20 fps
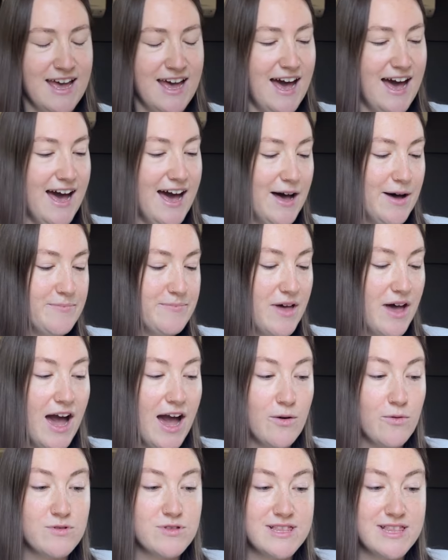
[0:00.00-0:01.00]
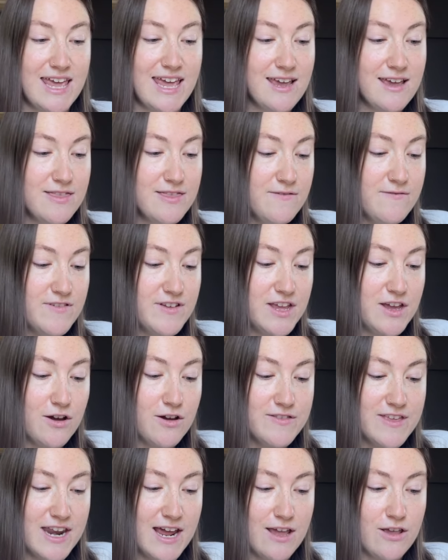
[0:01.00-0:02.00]
I will link the video
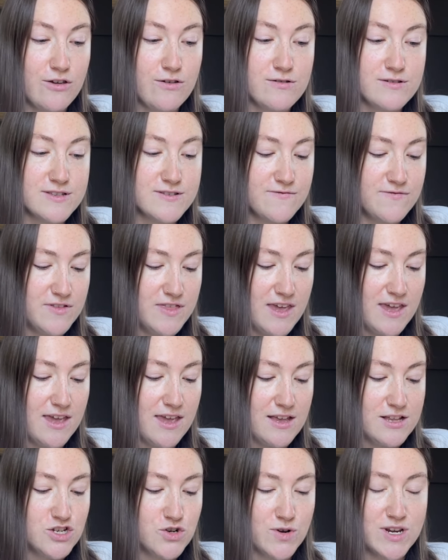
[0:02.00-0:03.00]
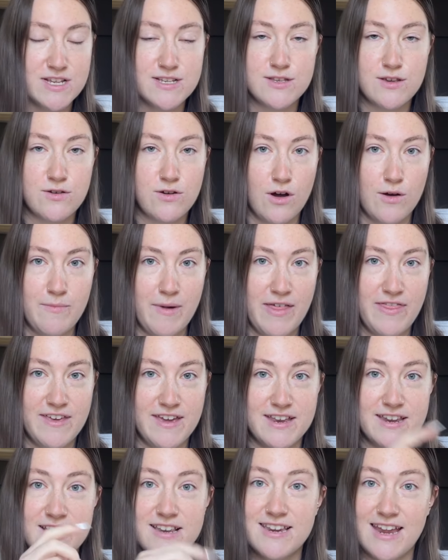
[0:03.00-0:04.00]
that I use for the join as you go
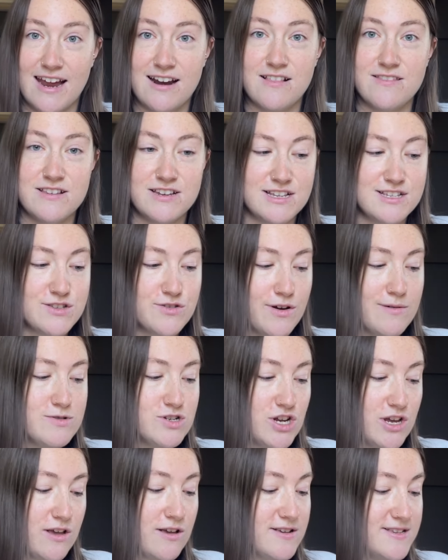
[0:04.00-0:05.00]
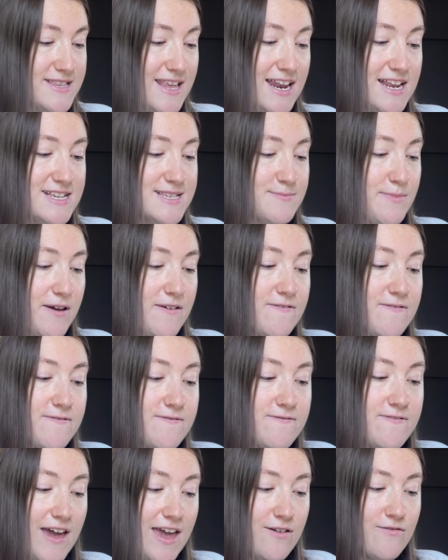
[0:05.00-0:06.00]
method down in the description, because that is my
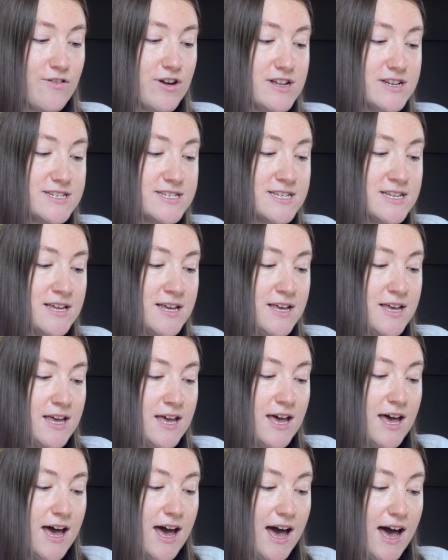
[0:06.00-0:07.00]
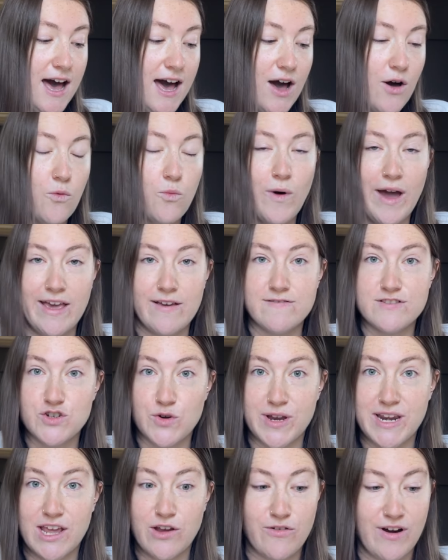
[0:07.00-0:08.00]
favorite way of
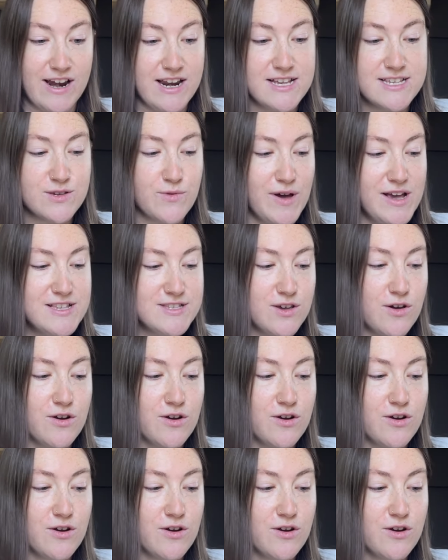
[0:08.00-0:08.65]
joining granny squares.